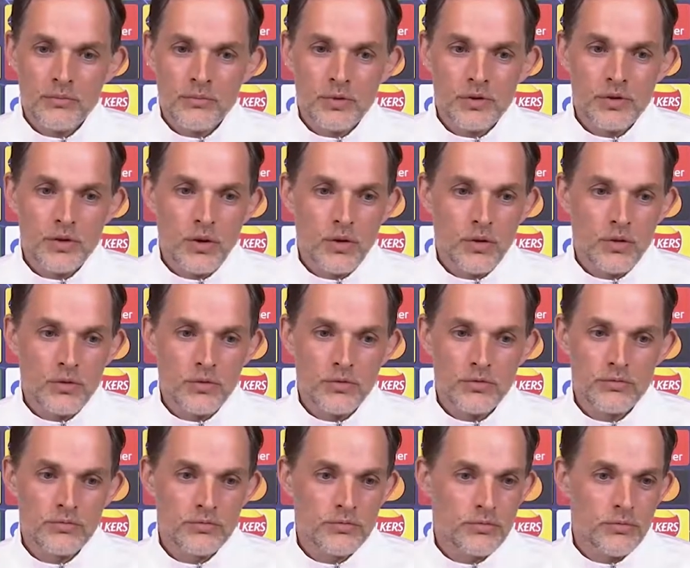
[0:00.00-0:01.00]
So
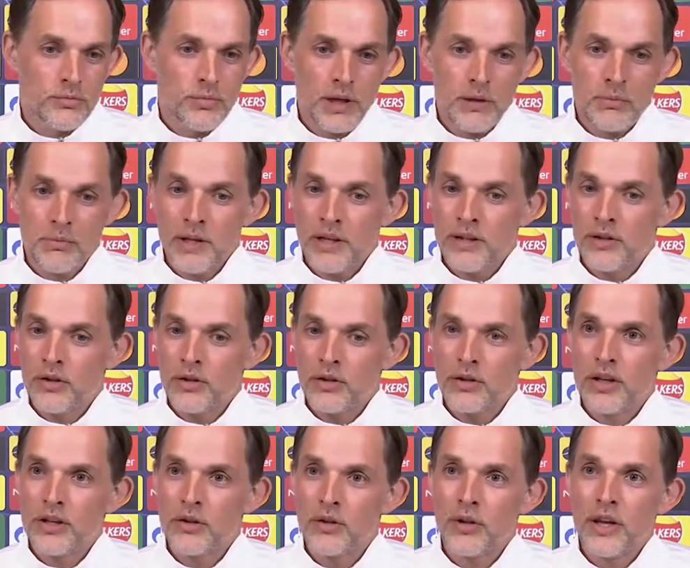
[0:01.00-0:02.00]
big
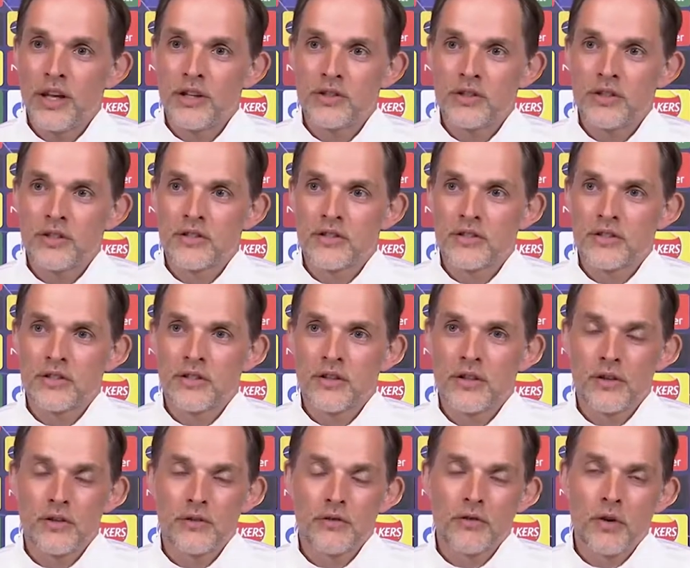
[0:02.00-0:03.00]
congratulations
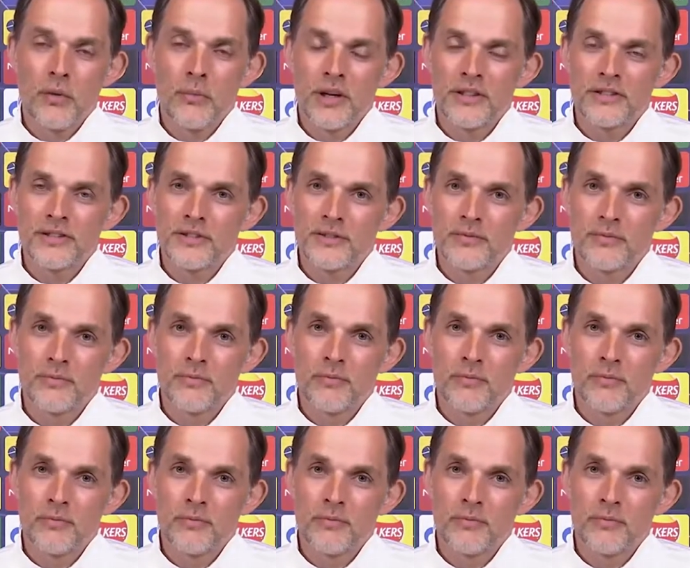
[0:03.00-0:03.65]
from us.